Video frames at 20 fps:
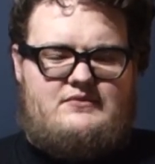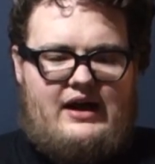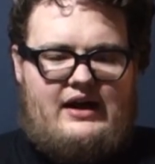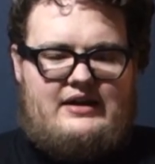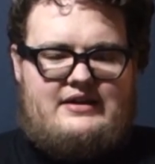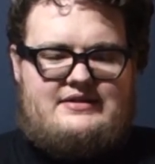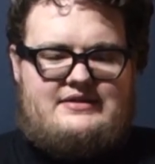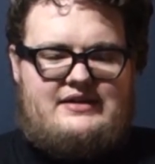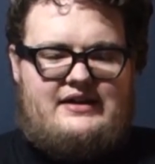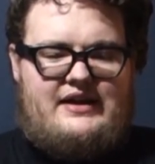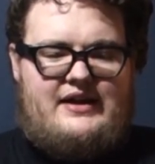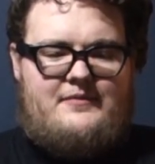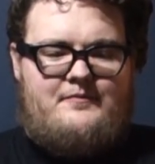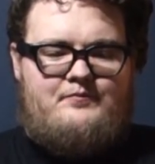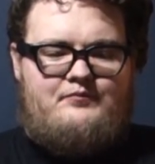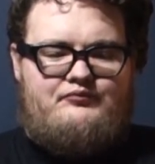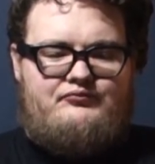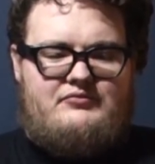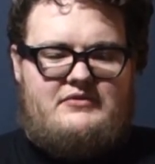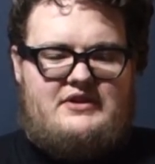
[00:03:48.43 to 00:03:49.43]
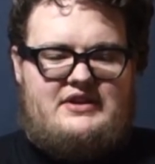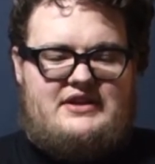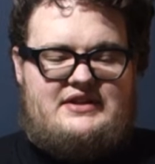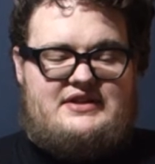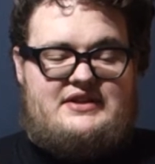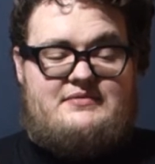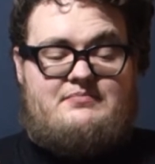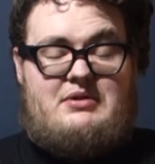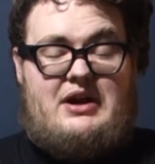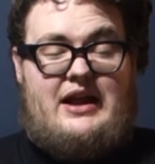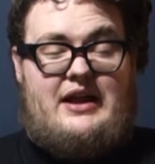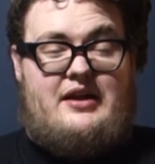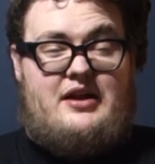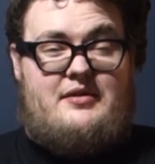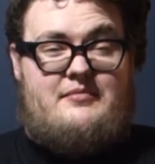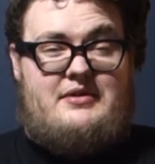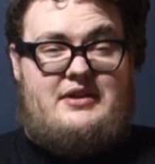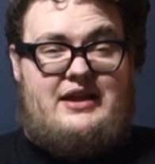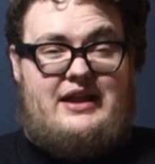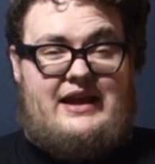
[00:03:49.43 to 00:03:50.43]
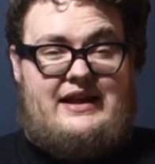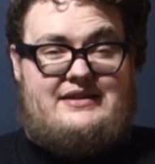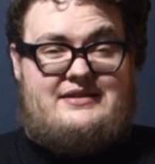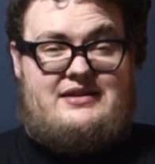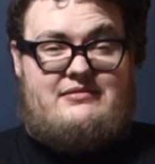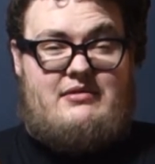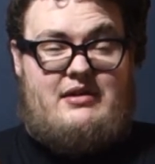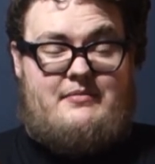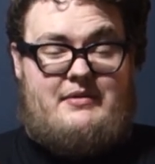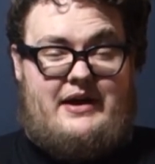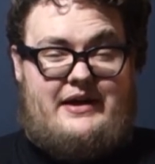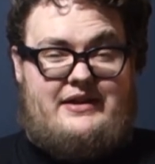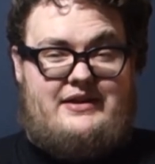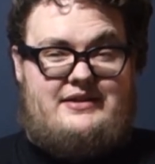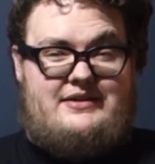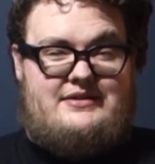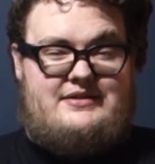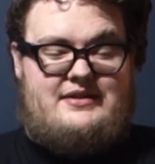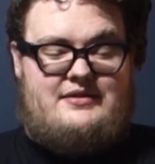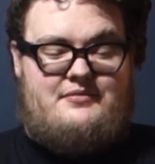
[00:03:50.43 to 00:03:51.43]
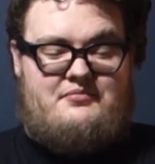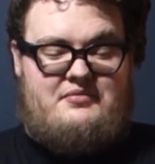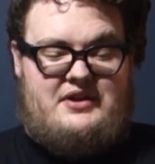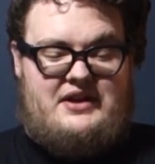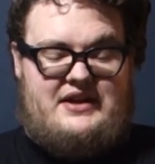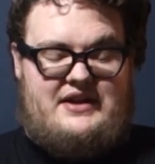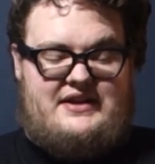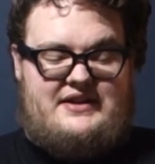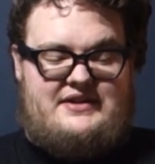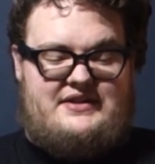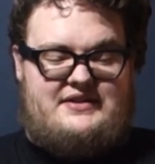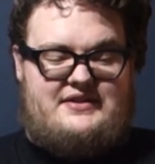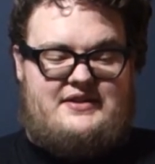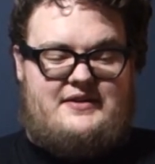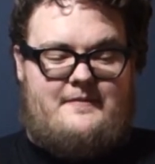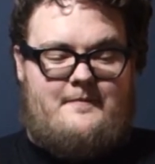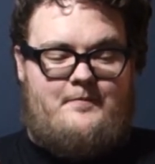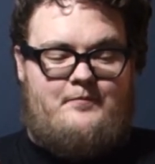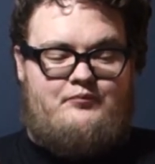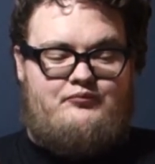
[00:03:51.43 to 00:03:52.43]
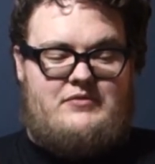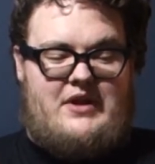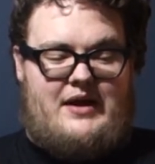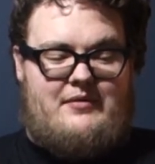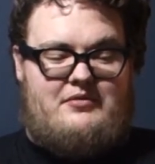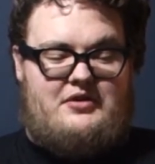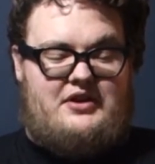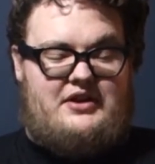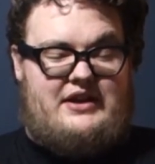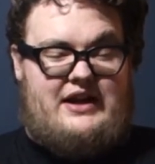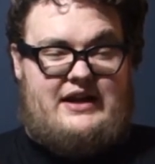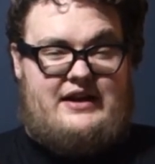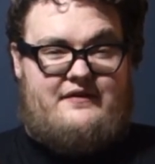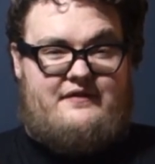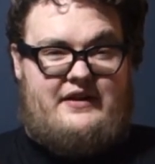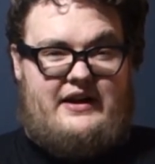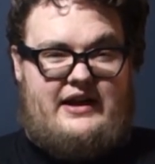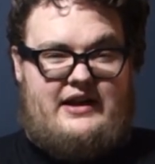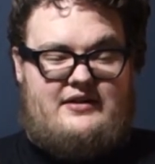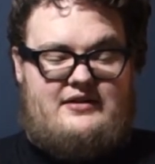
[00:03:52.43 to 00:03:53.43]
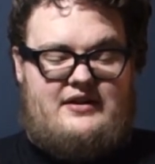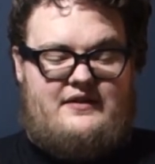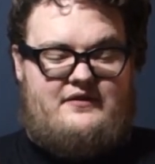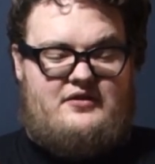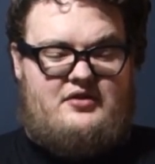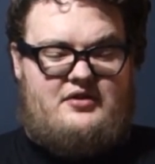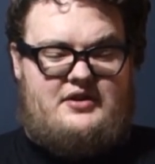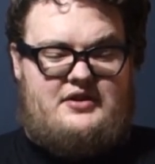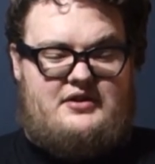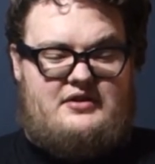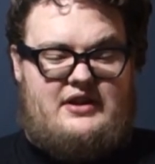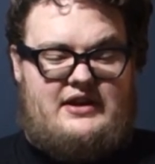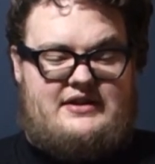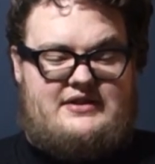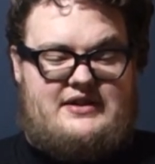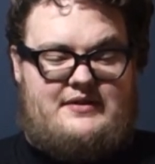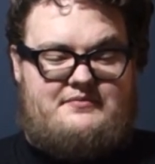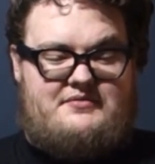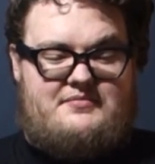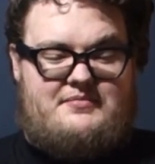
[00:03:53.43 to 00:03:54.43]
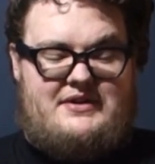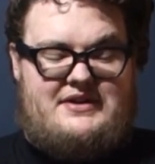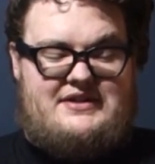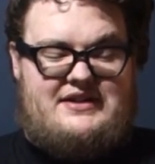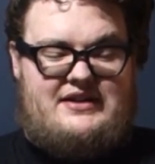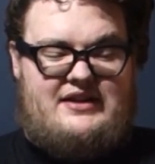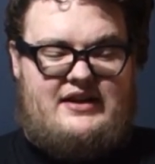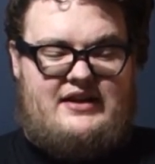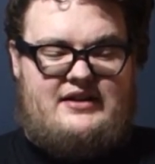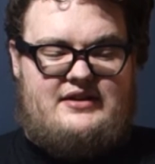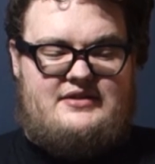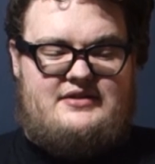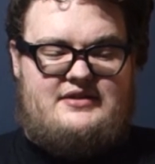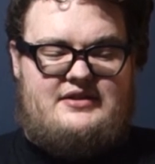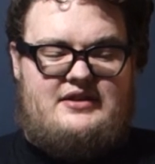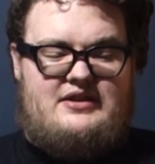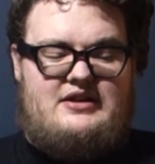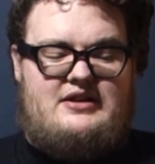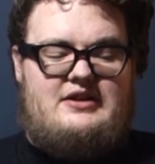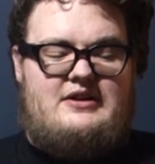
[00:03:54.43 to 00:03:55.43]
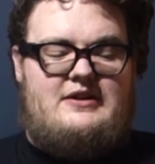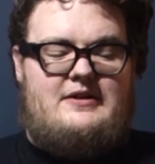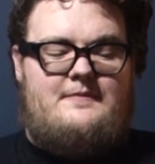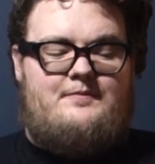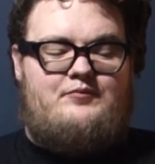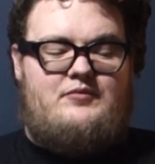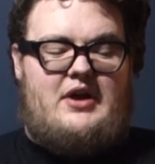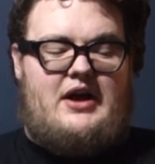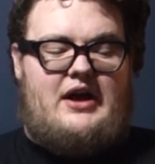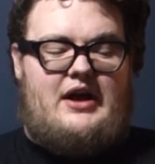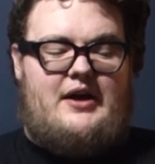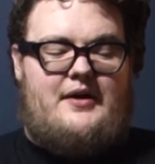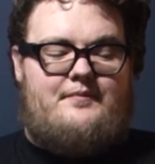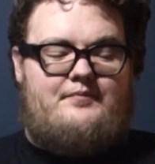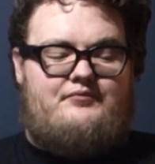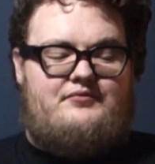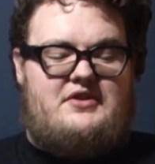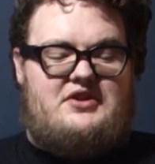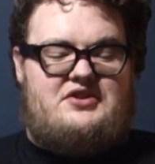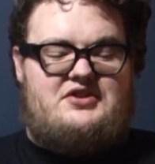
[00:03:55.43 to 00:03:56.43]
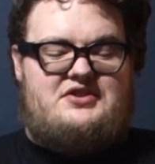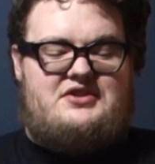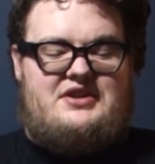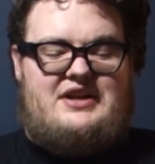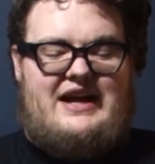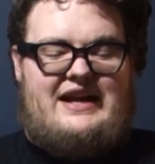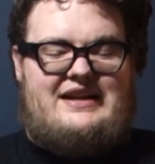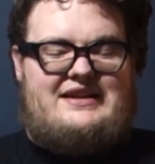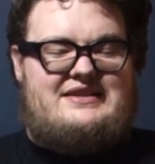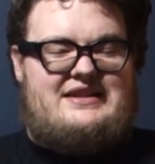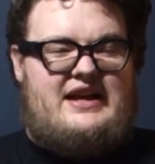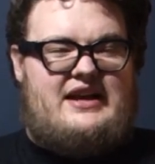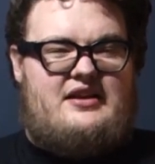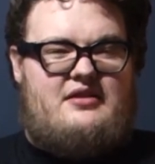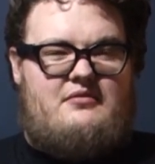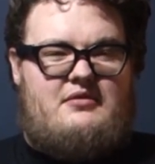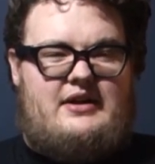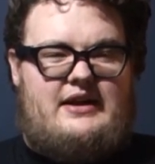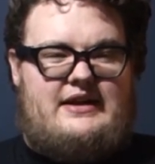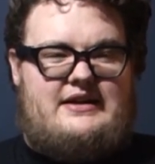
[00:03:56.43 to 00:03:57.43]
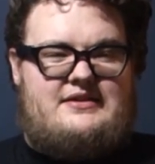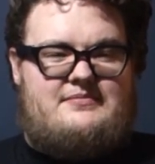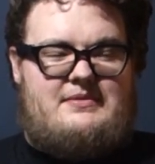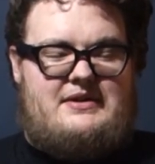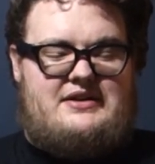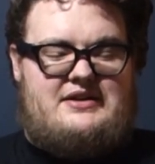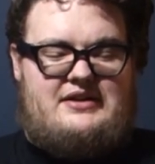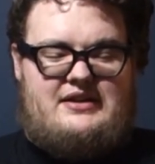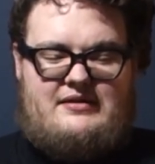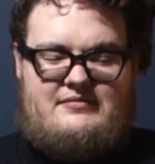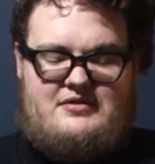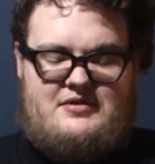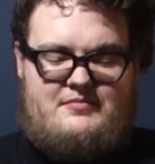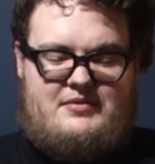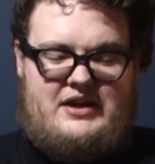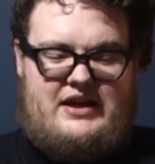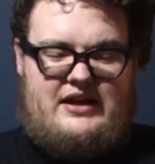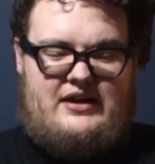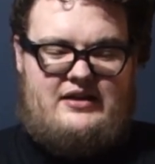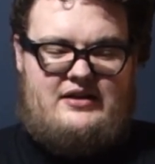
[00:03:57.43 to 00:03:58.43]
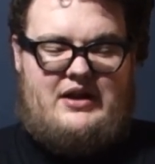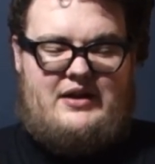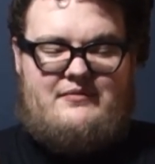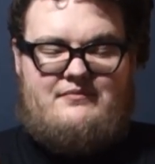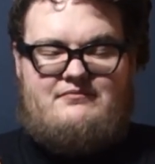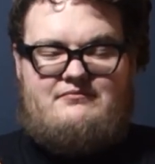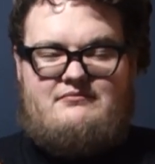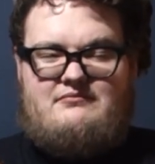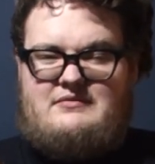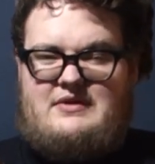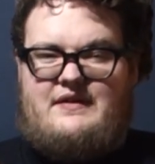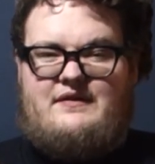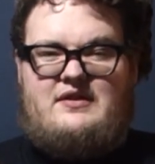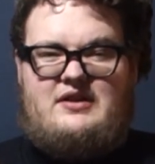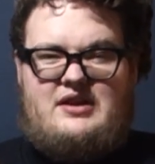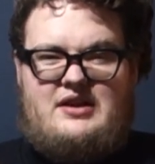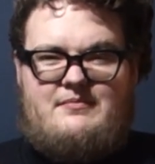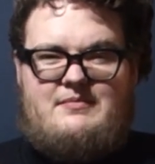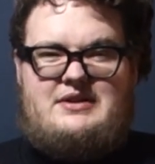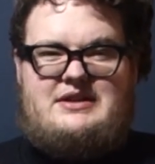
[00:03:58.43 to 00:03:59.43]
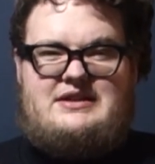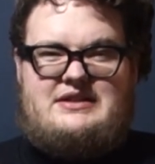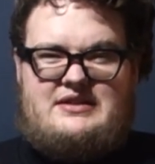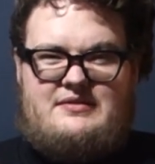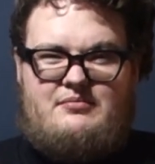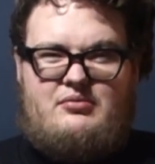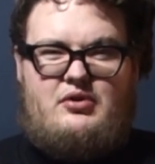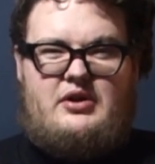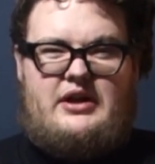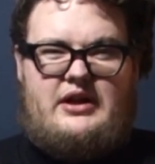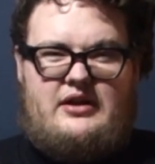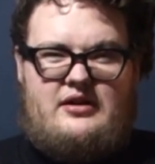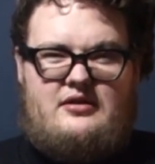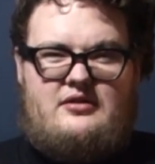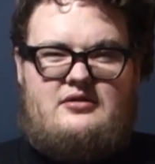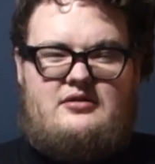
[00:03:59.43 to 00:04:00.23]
Honestly, this is probably going to be the last time I buy these because I'm really not a fan, even though I do like some spicy things. They're just not exactly what I expected them to be. I'm definitely a bit disappointed.